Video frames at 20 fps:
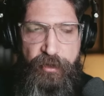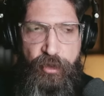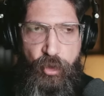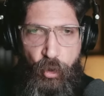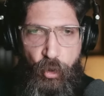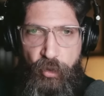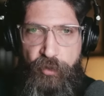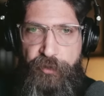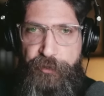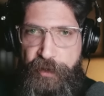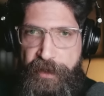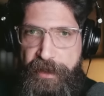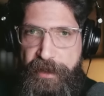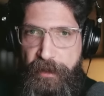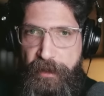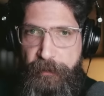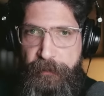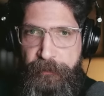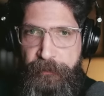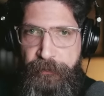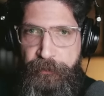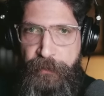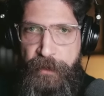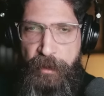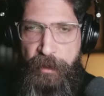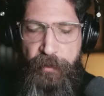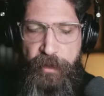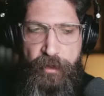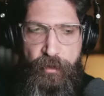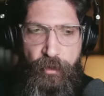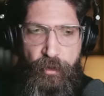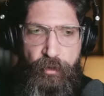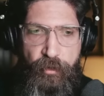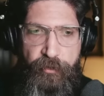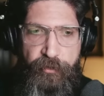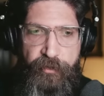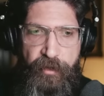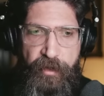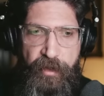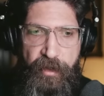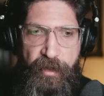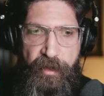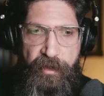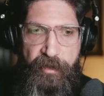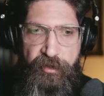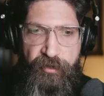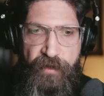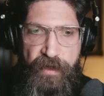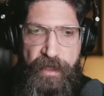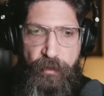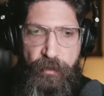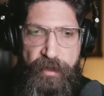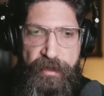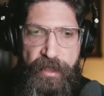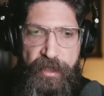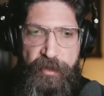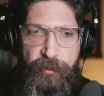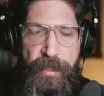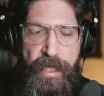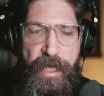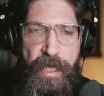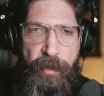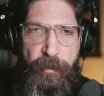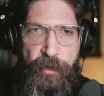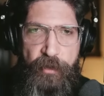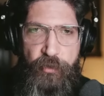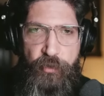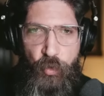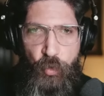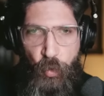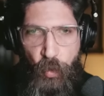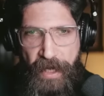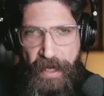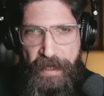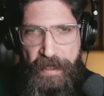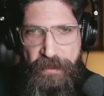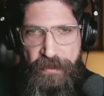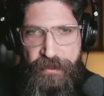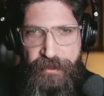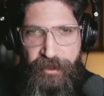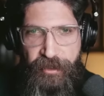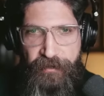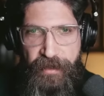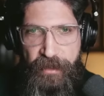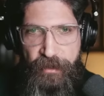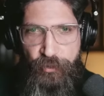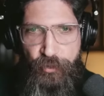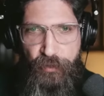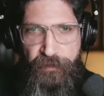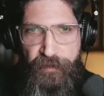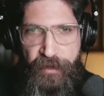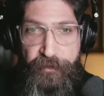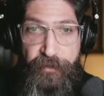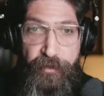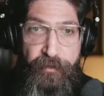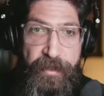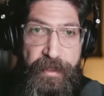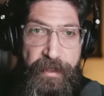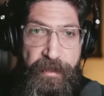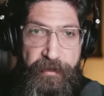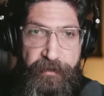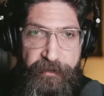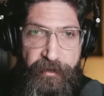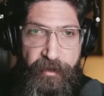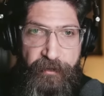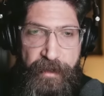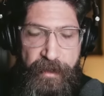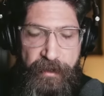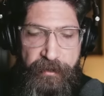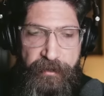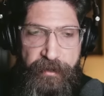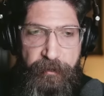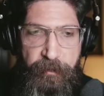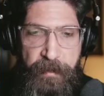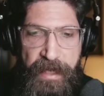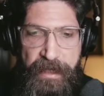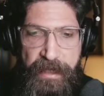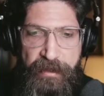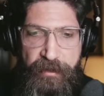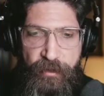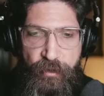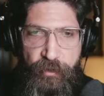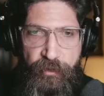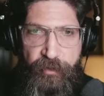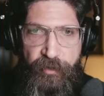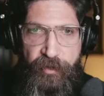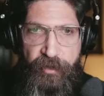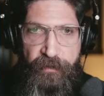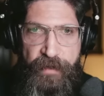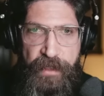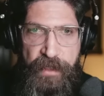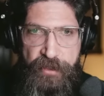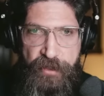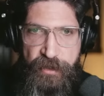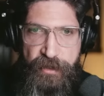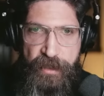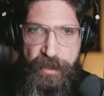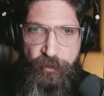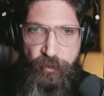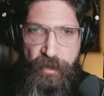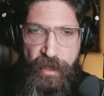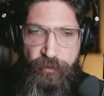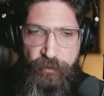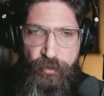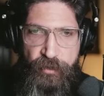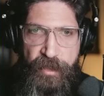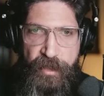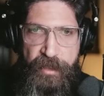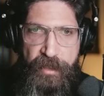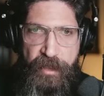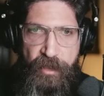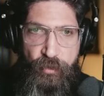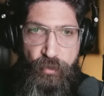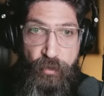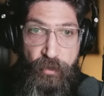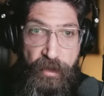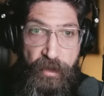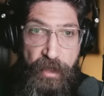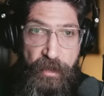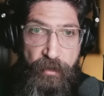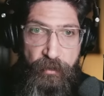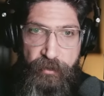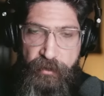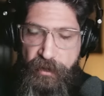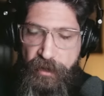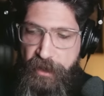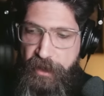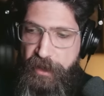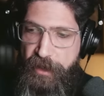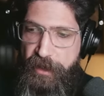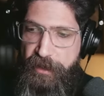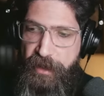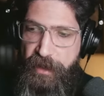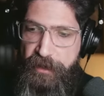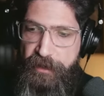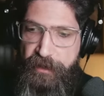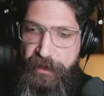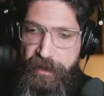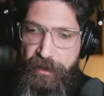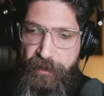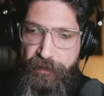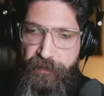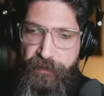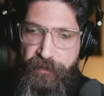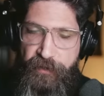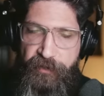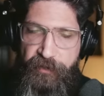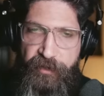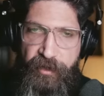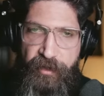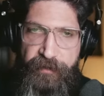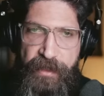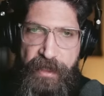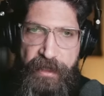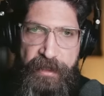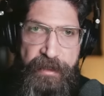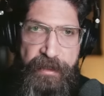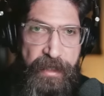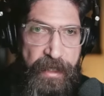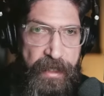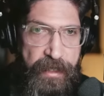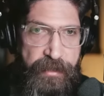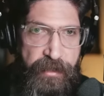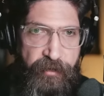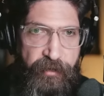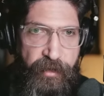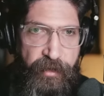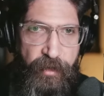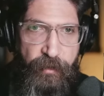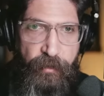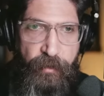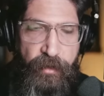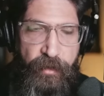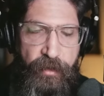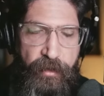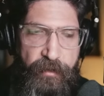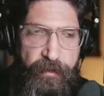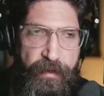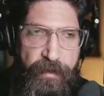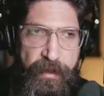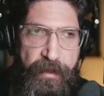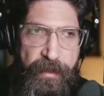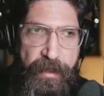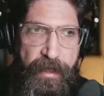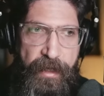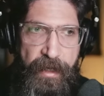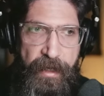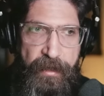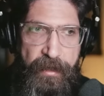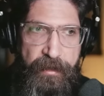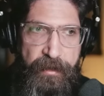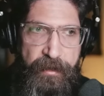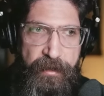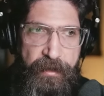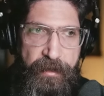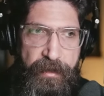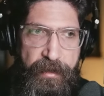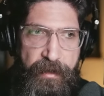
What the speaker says: costly, because Israel will not be able to wage a ground offensive against Syria. The main consideration that we have to take into account that if Syria engages in a war and